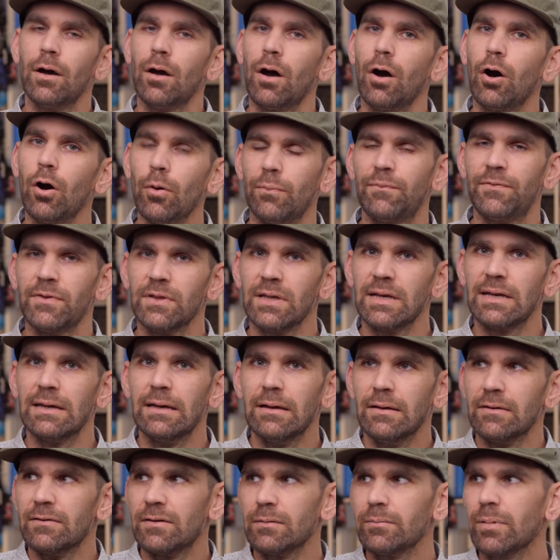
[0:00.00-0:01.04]
Hopefully.
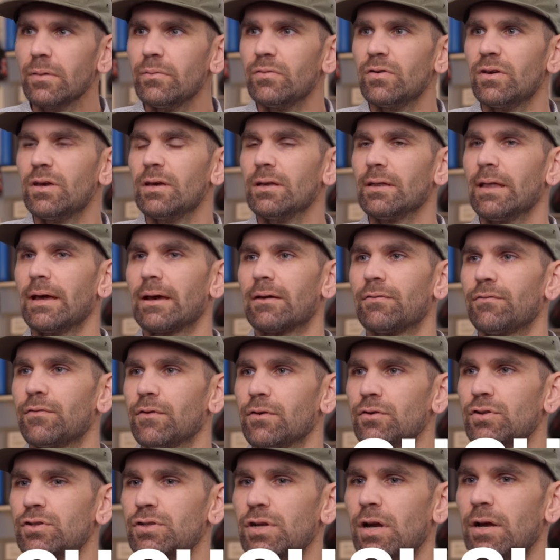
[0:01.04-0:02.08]
Sometimes you get like
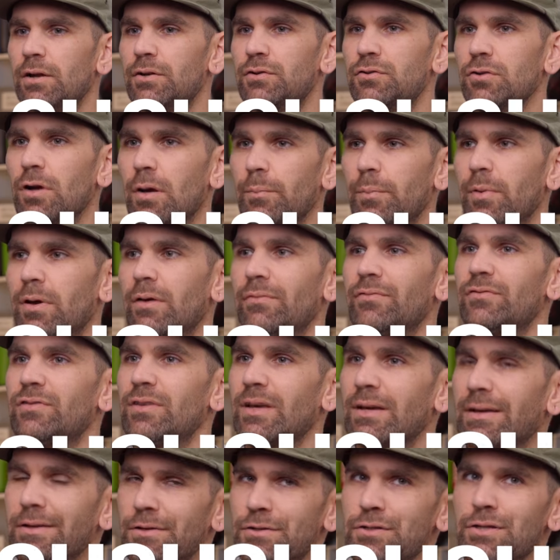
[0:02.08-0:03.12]
first shot drop off,
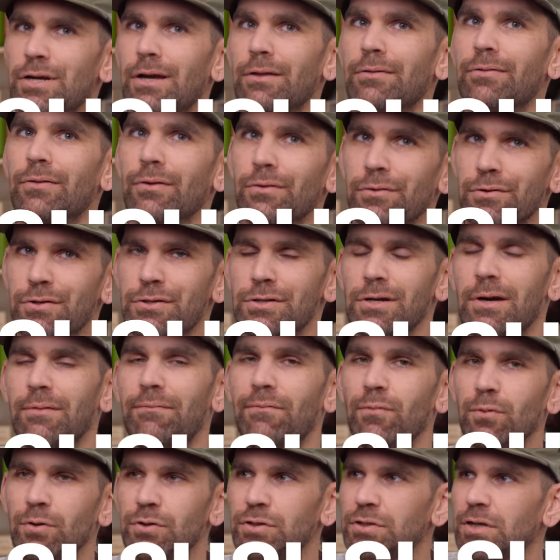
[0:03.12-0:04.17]
second shot, third shot,
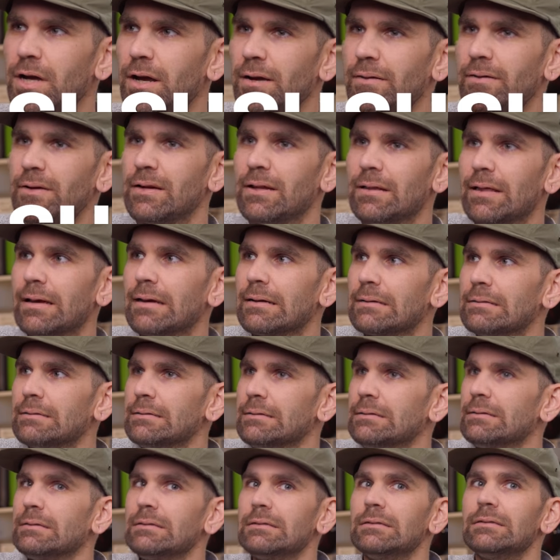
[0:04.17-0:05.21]
fourth shot, and then it like
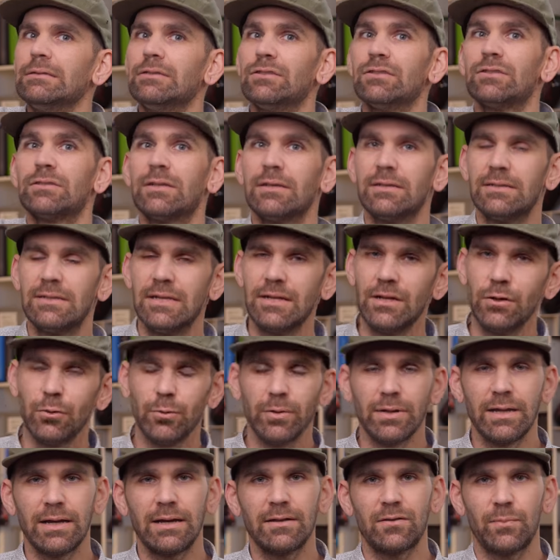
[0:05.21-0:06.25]
just
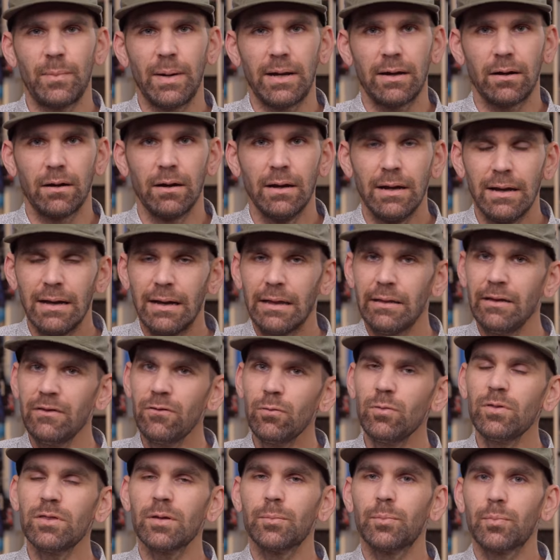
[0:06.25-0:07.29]
continually gets better. At least
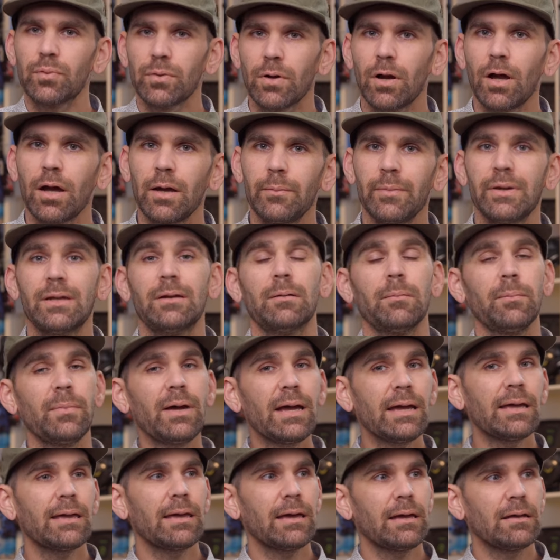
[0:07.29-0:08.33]
with the Prime, in
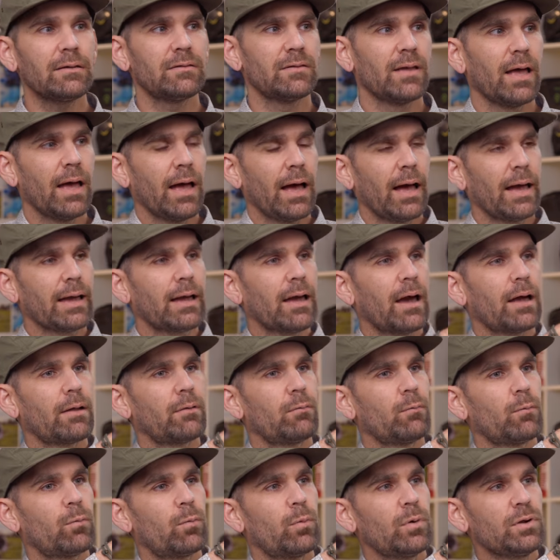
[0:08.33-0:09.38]
my case, I
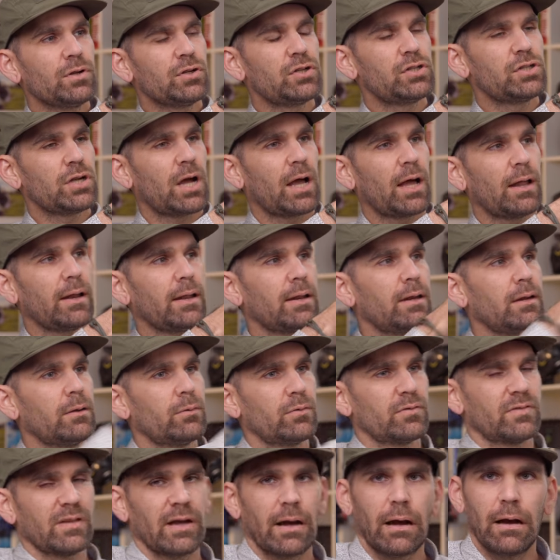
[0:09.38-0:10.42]
got one shot and it
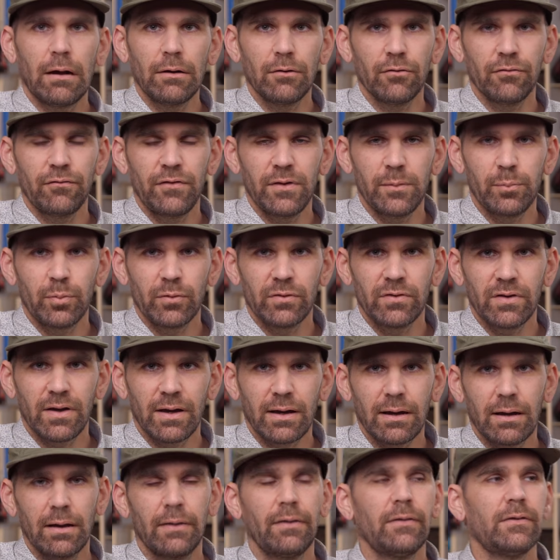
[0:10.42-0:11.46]
was like 100 feet per
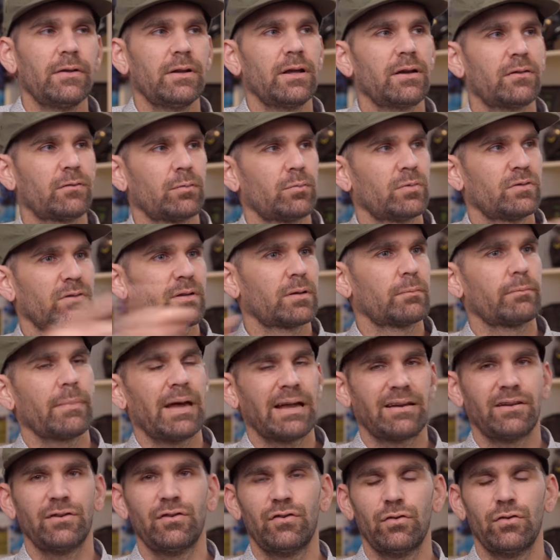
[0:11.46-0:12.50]
second, and then the next one was like back to